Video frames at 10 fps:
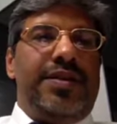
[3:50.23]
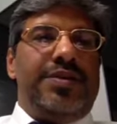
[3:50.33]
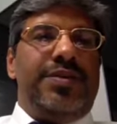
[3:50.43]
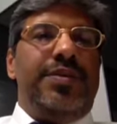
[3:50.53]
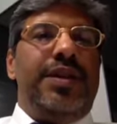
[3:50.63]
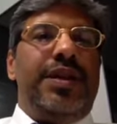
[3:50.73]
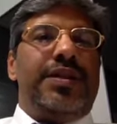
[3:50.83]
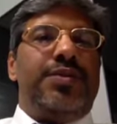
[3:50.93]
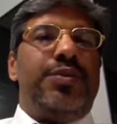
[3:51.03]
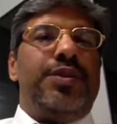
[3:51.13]
So there are
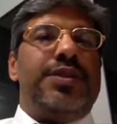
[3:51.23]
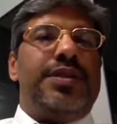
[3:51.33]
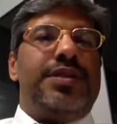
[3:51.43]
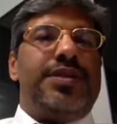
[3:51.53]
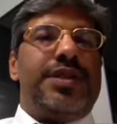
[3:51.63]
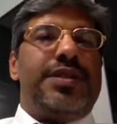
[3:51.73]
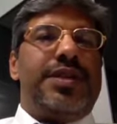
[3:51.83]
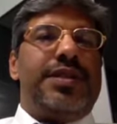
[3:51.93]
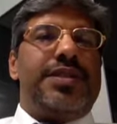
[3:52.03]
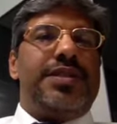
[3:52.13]
tools such
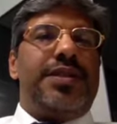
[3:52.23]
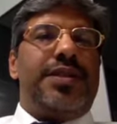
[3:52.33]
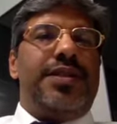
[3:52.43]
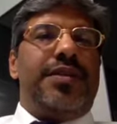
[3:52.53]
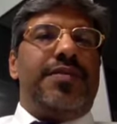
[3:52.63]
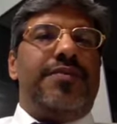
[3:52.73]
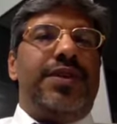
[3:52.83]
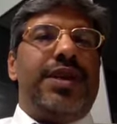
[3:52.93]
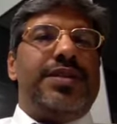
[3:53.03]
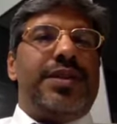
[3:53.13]
as
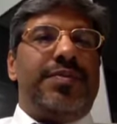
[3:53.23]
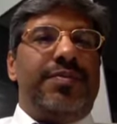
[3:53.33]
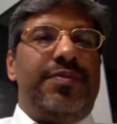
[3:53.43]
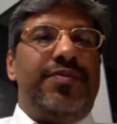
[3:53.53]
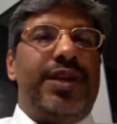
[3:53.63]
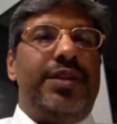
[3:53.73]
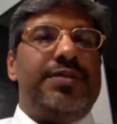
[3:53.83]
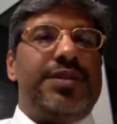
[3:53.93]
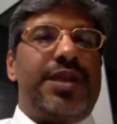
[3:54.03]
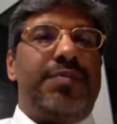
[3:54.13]
VSM, value
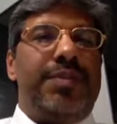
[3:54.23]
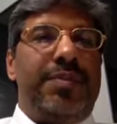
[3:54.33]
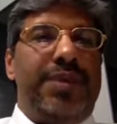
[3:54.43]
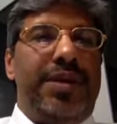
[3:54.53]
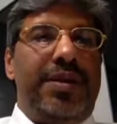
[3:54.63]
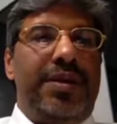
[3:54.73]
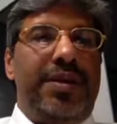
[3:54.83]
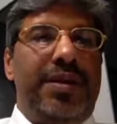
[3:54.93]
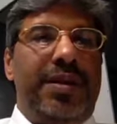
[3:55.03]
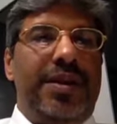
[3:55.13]
stream mapping,
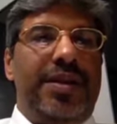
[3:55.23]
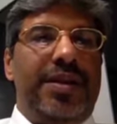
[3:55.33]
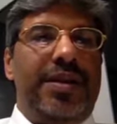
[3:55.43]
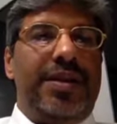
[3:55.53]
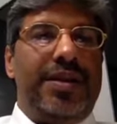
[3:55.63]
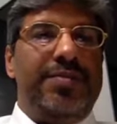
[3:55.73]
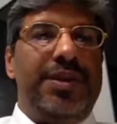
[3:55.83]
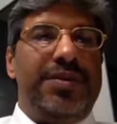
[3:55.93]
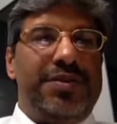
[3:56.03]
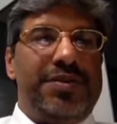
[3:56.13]
can be
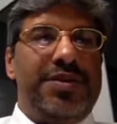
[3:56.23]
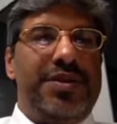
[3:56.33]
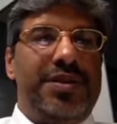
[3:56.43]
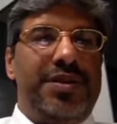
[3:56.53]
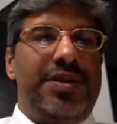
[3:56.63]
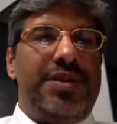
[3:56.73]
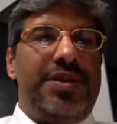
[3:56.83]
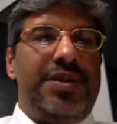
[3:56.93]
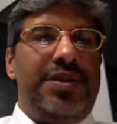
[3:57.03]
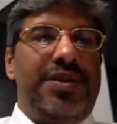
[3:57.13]
used,
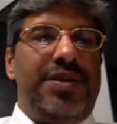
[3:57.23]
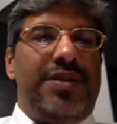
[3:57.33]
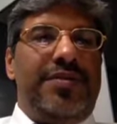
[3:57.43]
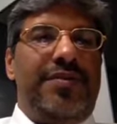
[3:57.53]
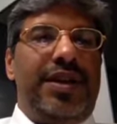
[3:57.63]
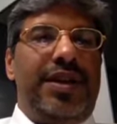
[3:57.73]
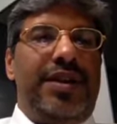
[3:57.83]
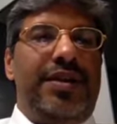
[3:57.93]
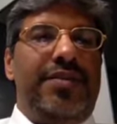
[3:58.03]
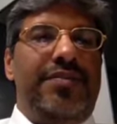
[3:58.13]
where
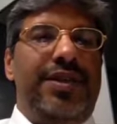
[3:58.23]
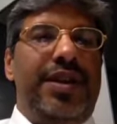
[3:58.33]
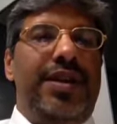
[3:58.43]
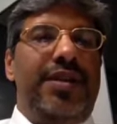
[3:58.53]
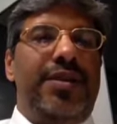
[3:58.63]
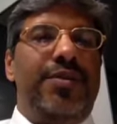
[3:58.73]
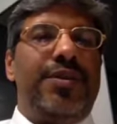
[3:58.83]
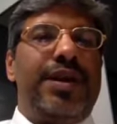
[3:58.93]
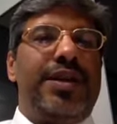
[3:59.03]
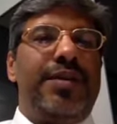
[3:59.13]
we look
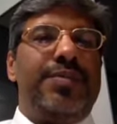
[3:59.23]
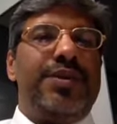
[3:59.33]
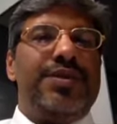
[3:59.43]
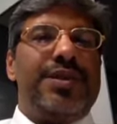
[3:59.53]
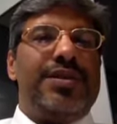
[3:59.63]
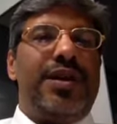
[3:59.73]
at the process,